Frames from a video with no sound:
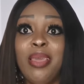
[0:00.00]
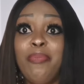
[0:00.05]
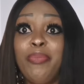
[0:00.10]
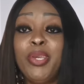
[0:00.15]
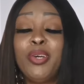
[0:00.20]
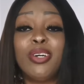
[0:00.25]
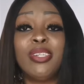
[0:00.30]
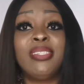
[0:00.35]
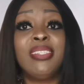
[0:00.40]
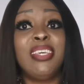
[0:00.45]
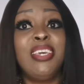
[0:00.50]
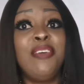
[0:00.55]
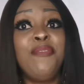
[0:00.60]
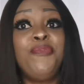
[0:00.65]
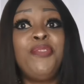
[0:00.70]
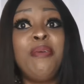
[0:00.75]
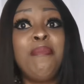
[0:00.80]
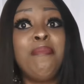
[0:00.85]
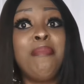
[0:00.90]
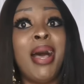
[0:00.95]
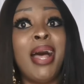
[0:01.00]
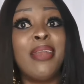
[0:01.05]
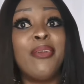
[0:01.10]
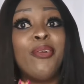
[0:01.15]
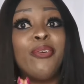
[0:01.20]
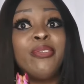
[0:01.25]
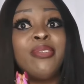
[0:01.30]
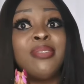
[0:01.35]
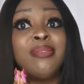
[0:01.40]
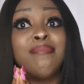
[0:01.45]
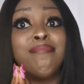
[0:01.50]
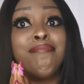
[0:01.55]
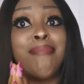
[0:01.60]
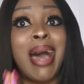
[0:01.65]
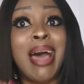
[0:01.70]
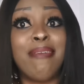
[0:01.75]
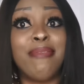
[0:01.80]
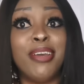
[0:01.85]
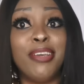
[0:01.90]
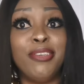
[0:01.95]
Because if the man not
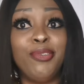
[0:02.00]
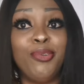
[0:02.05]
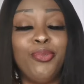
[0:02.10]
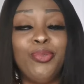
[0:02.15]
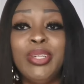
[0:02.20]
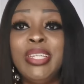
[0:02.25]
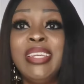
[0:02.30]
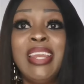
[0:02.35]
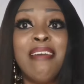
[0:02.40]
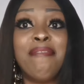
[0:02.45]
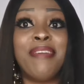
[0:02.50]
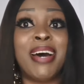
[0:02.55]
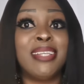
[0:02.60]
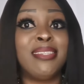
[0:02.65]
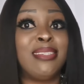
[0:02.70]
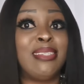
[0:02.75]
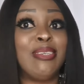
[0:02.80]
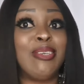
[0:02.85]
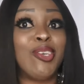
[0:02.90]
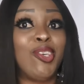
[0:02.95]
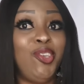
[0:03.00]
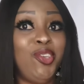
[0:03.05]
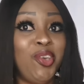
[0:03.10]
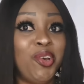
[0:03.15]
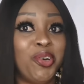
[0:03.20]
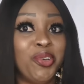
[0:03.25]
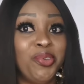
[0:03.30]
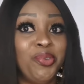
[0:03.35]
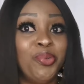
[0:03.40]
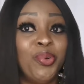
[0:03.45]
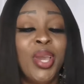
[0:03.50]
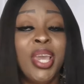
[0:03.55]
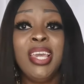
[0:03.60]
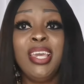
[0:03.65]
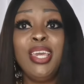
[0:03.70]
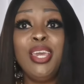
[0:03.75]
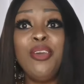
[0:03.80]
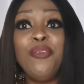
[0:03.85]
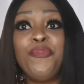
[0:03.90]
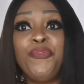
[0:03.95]
marry you, he never secure you.
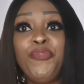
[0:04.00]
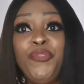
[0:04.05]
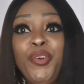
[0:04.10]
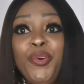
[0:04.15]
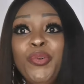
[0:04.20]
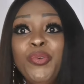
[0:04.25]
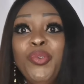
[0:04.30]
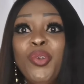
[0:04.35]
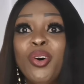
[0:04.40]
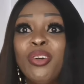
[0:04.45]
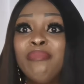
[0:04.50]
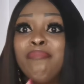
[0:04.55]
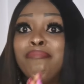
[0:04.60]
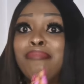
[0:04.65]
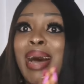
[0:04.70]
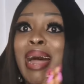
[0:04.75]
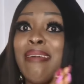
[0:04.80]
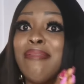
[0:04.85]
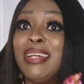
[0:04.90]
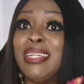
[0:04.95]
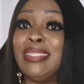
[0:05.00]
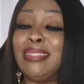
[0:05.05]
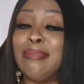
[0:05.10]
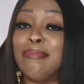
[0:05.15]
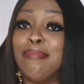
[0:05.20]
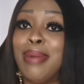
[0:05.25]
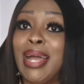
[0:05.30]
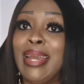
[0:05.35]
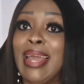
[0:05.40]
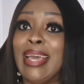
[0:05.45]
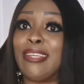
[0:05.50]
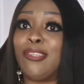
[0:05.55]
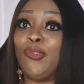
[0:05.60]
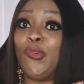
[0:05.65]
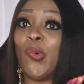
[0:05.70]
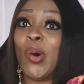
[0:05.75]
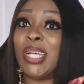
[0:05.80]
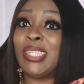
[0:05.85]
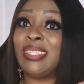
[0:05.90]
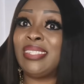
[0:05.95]
If you not marry the man, like
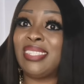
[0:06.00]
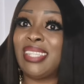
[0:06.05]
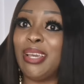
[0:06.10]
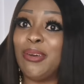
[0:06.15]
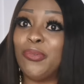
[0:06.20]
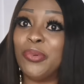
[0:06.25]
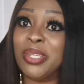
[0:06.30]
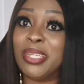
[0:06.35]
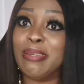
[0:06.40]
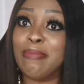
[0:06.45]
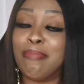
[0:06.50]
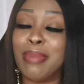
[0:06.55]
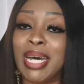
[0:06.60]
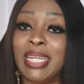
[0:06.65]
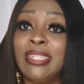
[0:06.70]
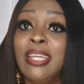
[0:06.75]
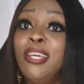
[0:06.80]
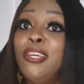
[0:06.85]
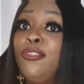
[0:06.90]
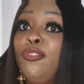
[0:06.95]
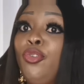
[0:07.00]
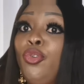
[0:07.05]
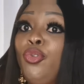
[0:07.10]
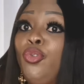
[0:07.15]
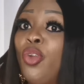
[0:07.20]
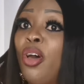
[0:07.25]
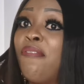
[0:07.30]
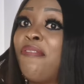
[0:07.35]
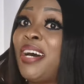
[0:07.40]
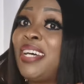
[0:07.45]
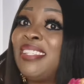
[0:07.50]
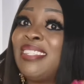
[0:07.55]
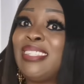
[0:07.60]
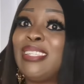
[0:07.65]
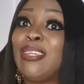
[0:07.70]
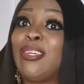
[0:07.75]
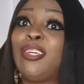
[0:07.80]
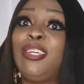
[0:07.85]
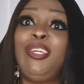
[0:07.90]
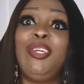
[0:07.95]
you want stay with the man, you never
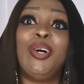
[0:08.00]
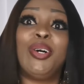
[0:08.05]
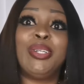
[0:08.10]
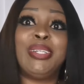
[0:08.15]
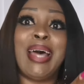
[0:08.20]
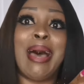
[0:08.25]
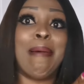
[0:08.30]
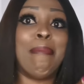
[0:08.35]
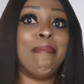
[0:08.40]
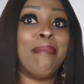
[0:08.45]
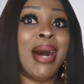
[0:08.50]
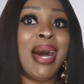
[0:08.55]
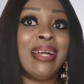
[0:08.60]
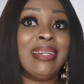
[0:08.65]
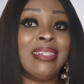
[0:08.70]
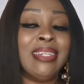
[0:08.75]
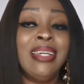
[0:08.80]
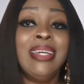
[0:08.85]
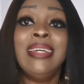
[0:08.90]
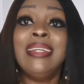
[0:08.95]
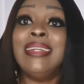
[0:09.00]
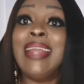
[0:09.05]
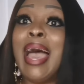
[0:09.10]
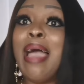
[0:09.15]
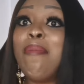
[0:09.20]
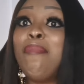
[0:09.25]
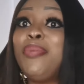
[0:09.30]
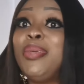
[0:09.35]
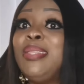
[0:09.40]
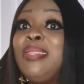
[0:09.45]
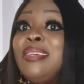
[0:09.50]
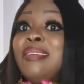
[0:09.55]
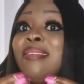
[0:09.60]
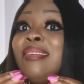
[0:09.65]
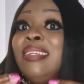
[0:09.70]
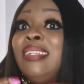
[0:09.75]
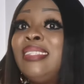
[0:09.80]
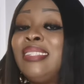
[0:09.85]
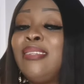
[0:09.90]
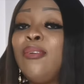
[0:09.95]
secure that man. Now be the
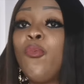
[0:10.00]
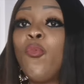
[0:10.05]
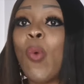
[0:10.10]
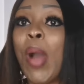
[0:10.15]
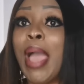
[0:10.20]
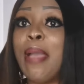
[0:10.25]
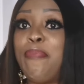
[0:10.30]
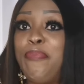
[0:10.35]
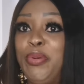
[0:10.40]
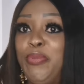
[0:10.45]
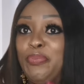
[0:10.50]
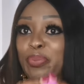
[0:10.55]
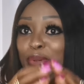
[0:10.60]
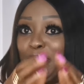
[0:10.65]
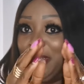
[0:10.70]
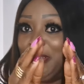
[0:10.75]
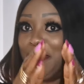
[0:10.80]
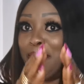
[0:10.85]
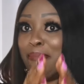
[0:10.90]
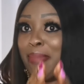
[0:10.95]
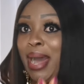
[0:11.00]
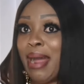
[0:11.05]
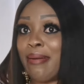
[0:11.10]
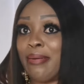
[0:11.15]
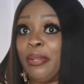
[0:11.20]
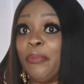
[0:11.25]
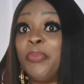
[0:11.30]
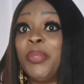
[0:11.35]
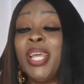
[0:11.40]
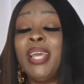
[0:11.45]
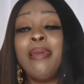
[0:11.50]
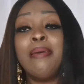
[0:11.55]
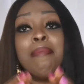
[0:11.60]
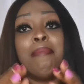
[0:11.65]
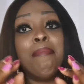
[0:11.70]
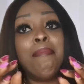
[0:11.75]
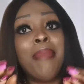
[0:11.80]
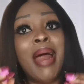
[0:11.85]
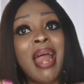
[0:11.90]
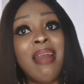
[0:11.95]
reason why people they marry.
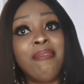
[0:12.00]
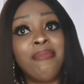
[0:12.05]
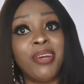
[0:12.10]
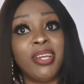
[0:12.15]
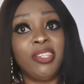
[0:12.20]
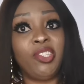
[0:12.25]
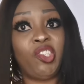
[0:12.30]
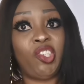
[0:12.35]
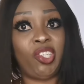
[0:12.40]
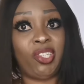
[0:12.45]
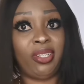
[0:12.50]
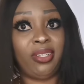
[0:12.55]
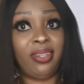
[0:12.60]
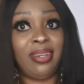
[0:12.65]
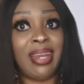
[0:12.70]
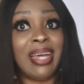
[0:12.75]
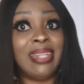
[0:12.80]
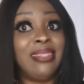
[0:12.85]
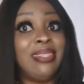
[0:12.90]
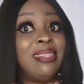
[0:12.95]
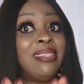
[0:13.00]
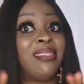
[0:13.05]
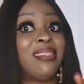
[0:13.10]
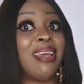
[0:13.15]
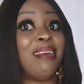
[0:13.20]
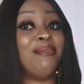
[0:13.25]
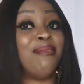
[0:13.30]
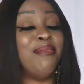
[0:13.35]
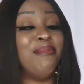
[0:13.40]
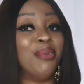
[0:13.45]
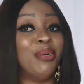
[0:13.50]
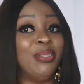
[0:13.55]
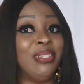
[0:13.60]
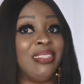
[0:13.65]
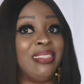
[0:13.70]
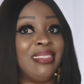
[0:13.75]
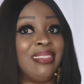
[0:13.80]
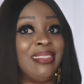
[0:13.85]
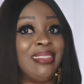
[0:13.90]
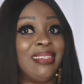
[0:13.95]
Marriage now the
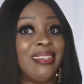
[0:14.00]
ceremony.